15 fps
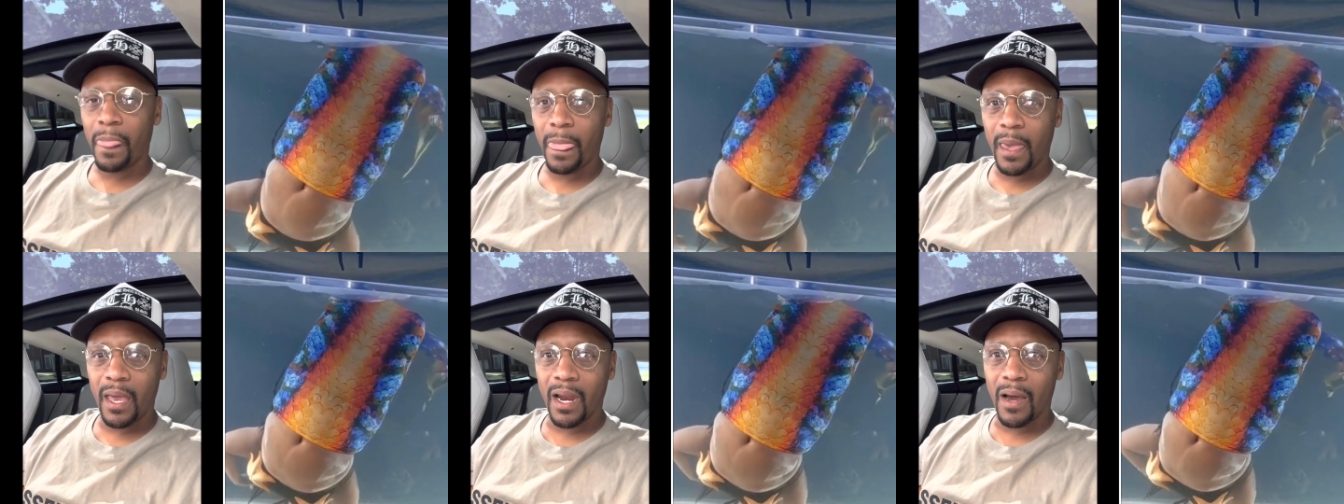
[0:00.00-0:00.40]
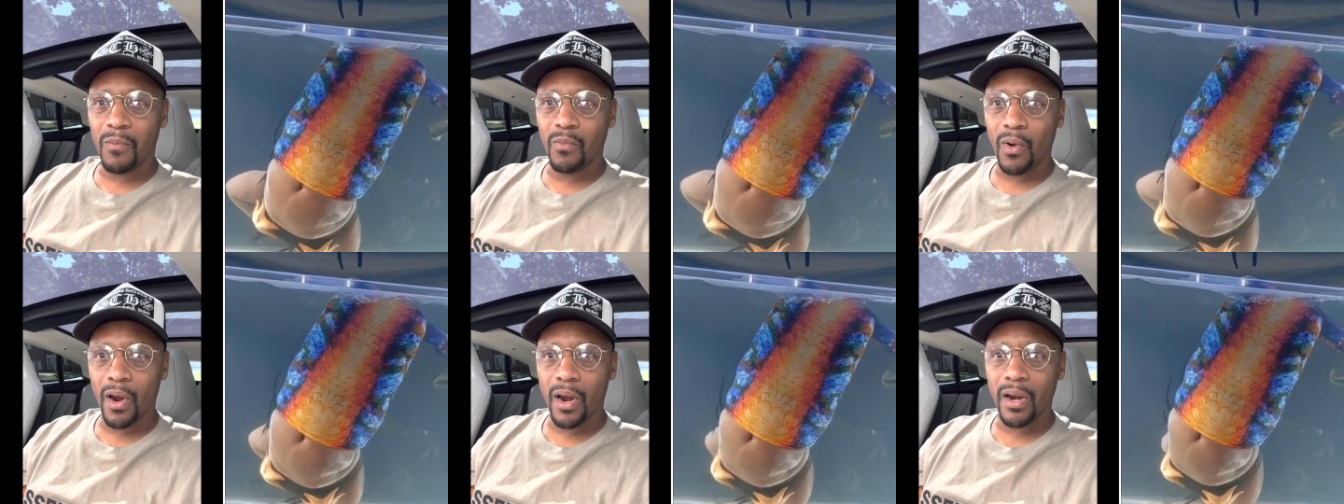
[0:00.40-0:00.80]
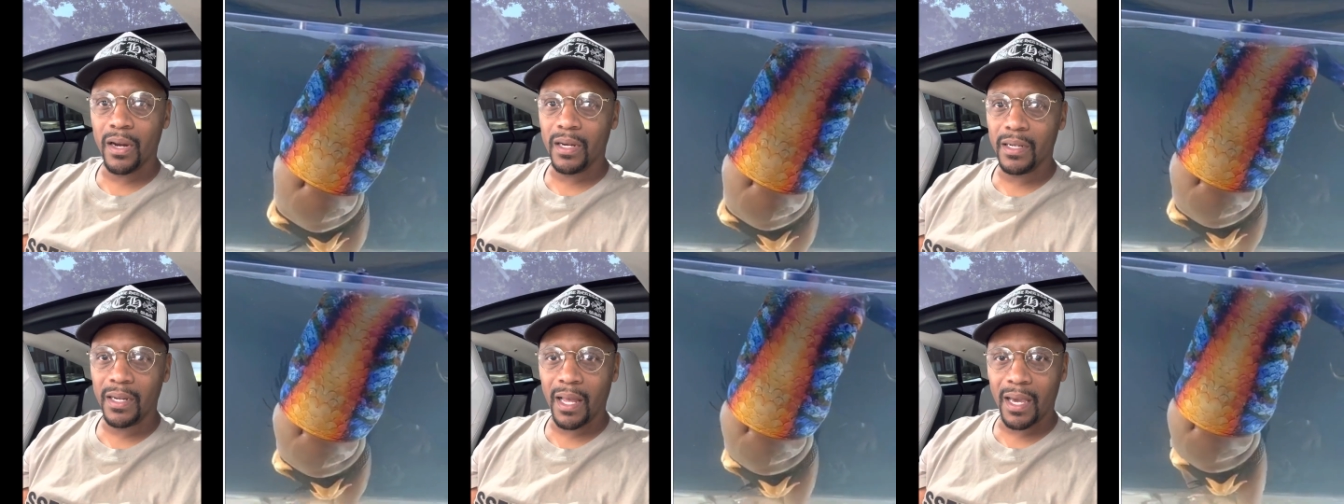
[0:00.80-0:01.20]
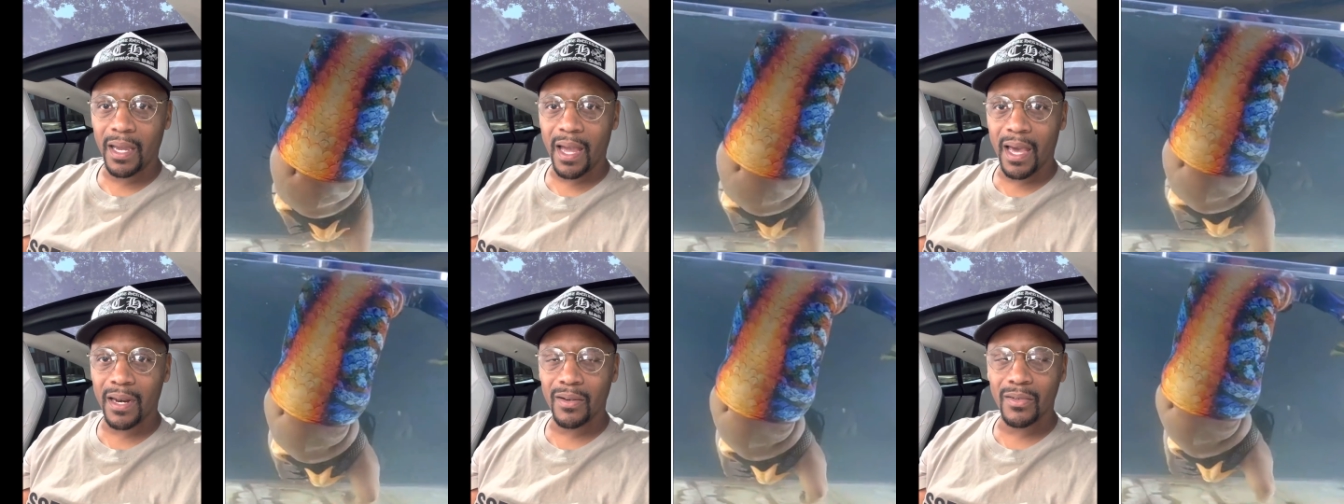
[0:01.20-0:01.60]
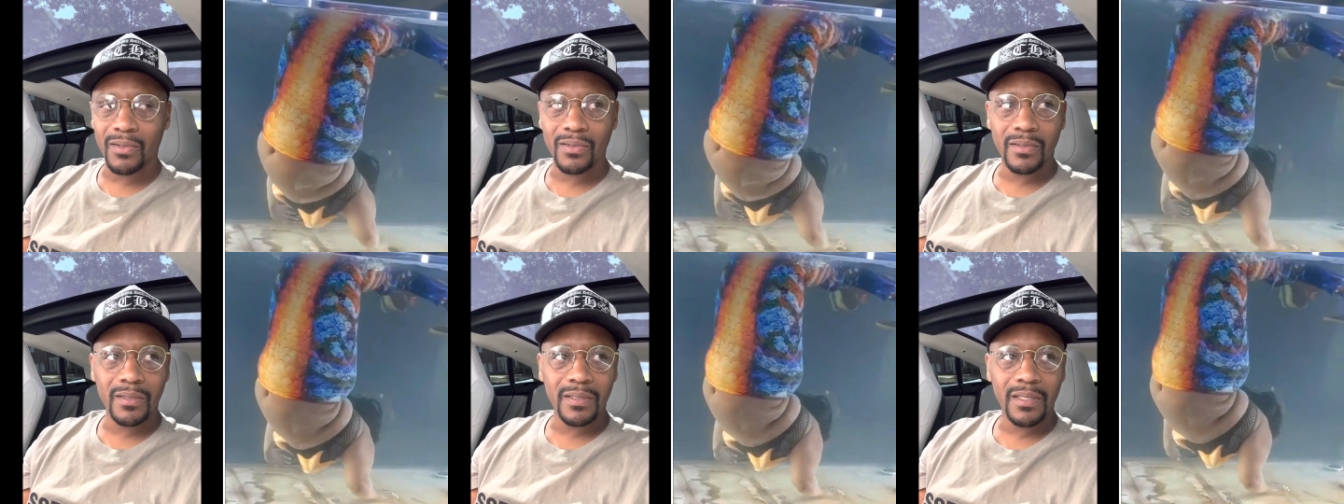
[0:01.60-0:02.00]
And I'm worried. Like, I
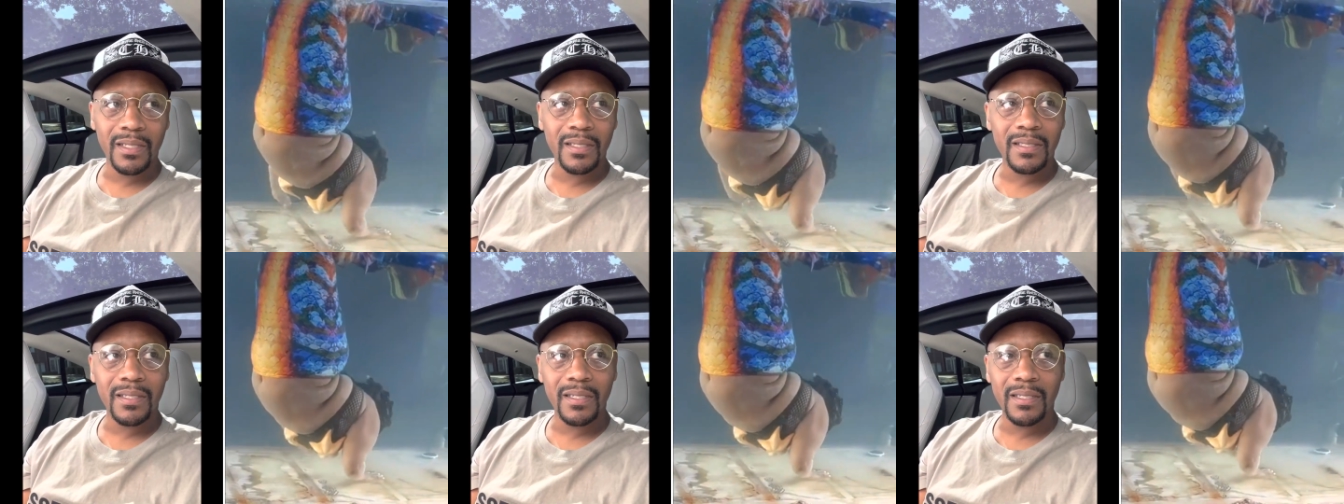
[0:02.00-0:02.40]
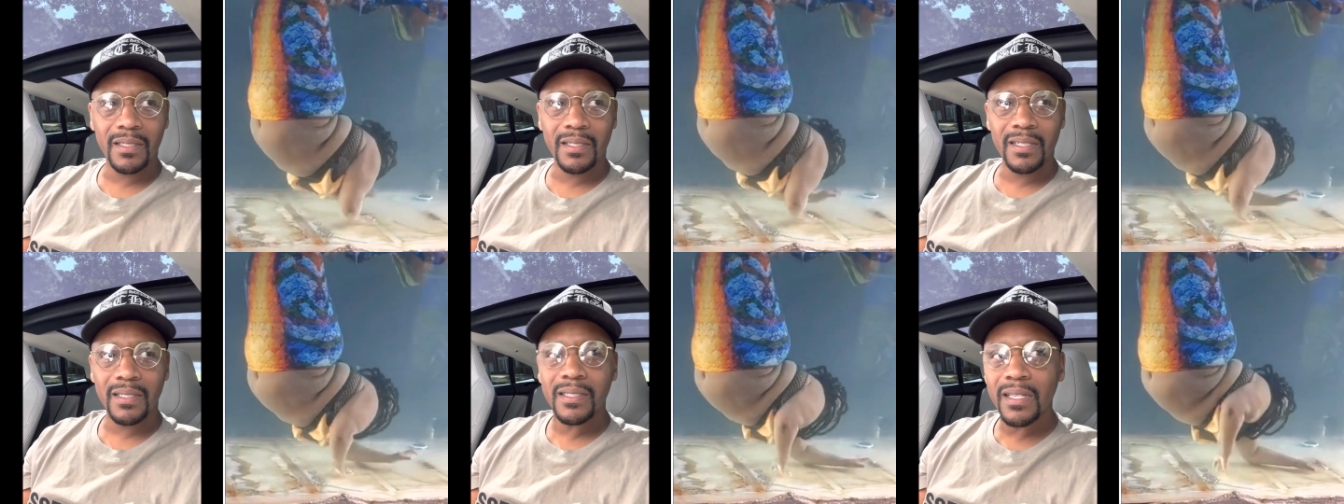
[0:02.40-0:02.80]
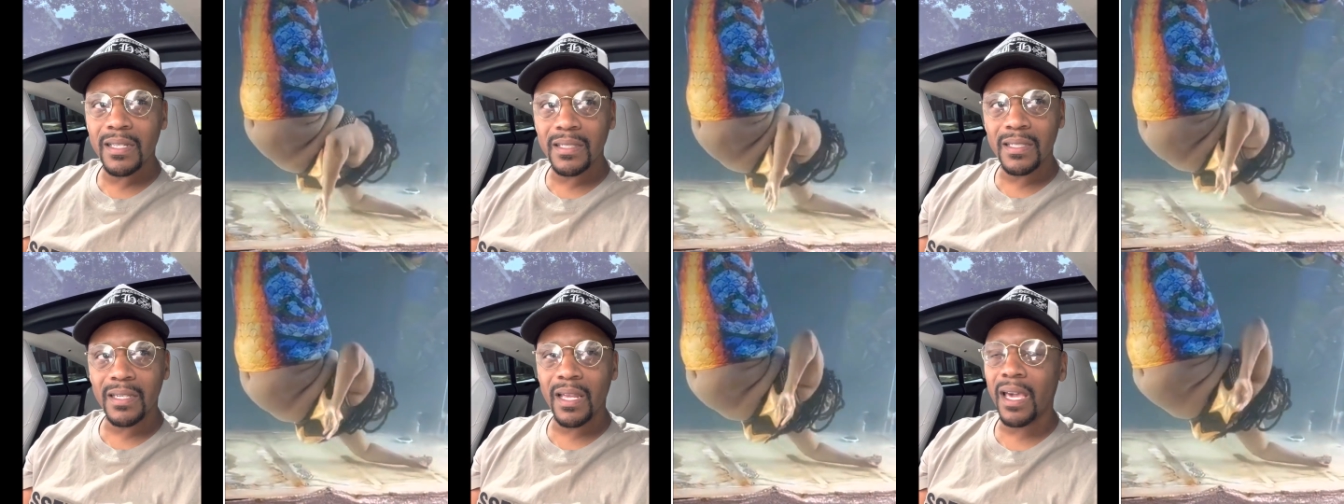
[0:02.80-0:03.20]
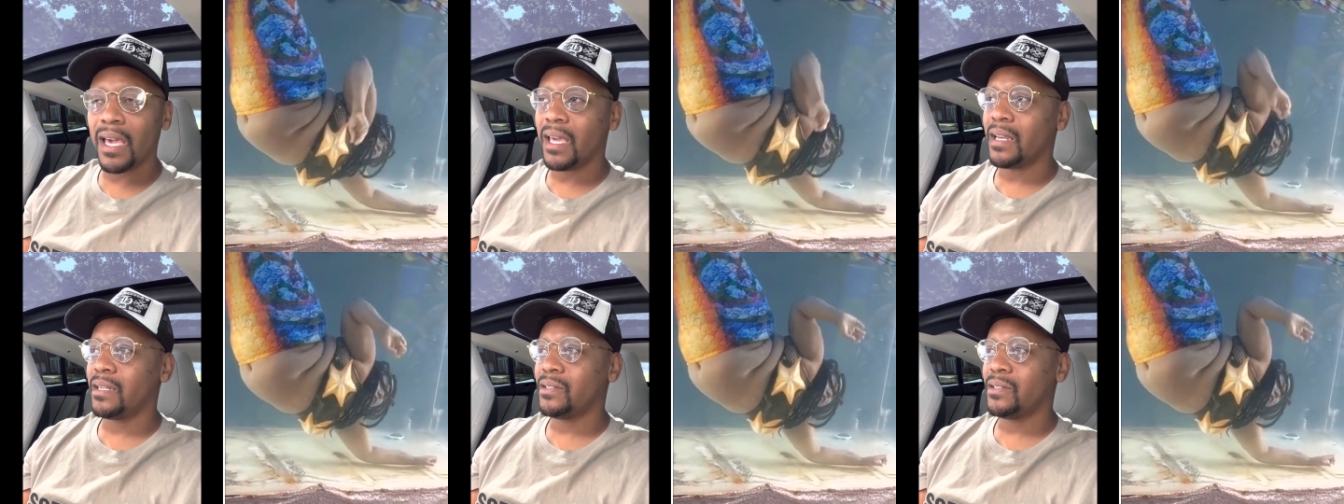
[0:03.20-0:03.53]
don't, this isn't it.